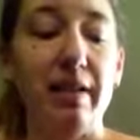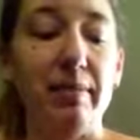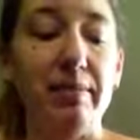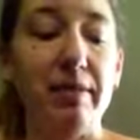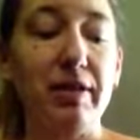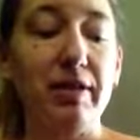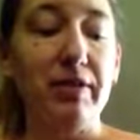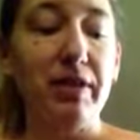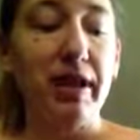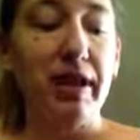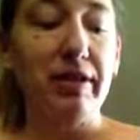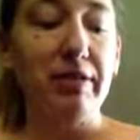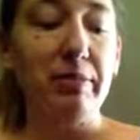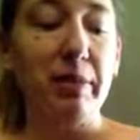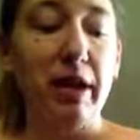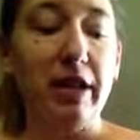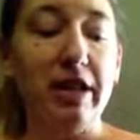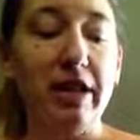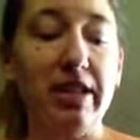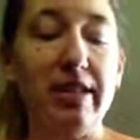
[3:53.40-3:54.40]
different
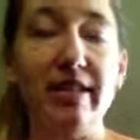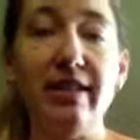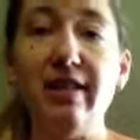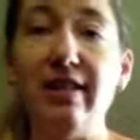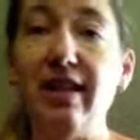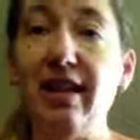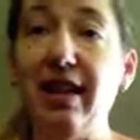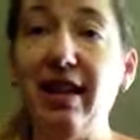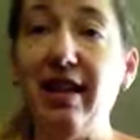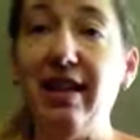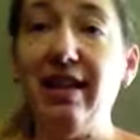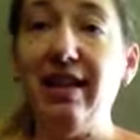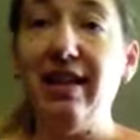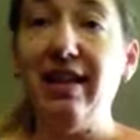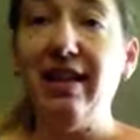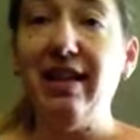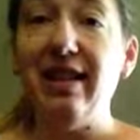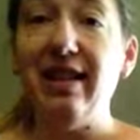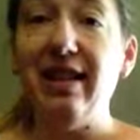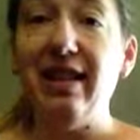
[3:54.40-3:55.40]
expressions that
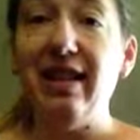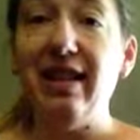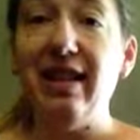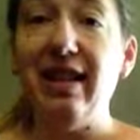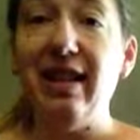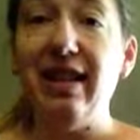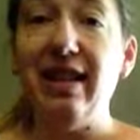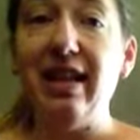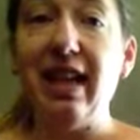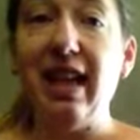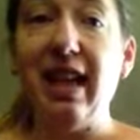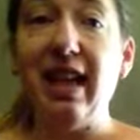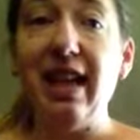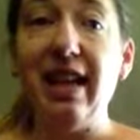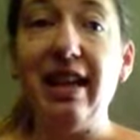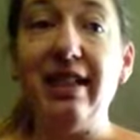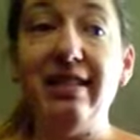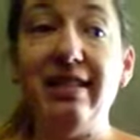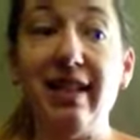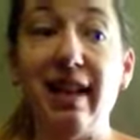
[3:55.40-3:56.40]
indicate
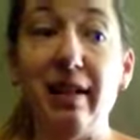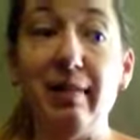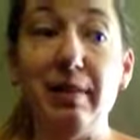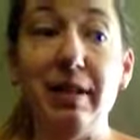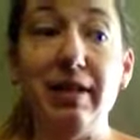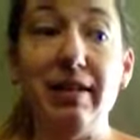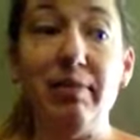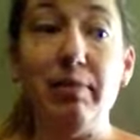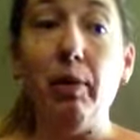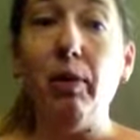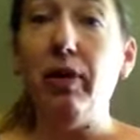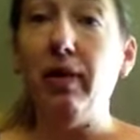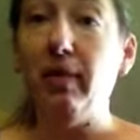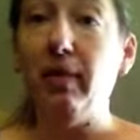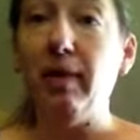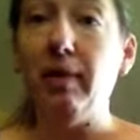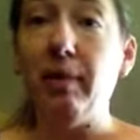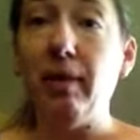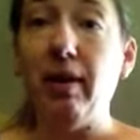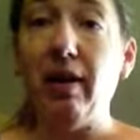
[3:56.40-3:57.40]
excitement. Both of
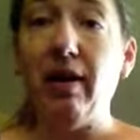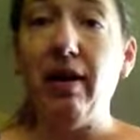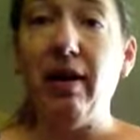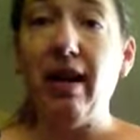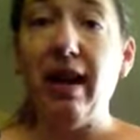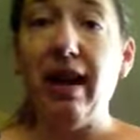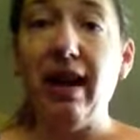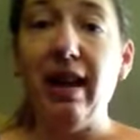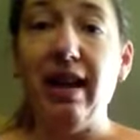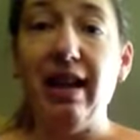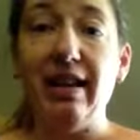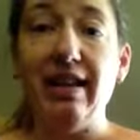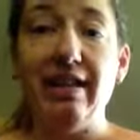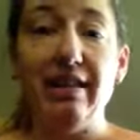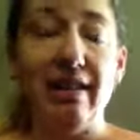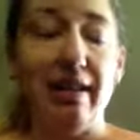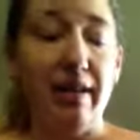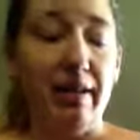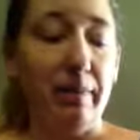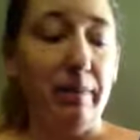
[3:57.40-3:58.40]
them are. And
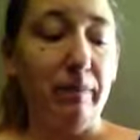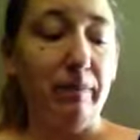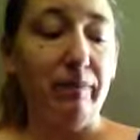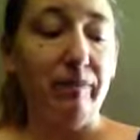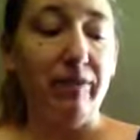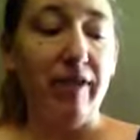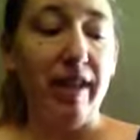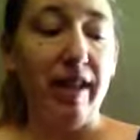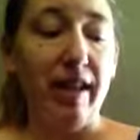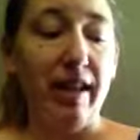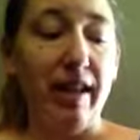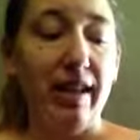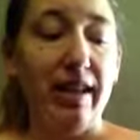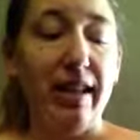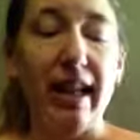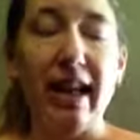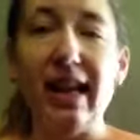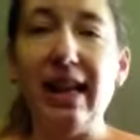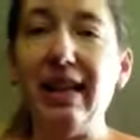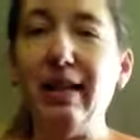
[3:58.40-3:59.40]

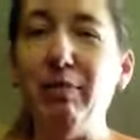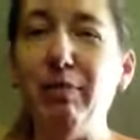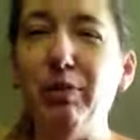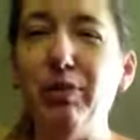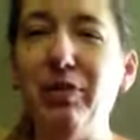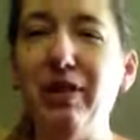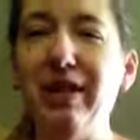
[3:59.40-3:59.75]
they kind of move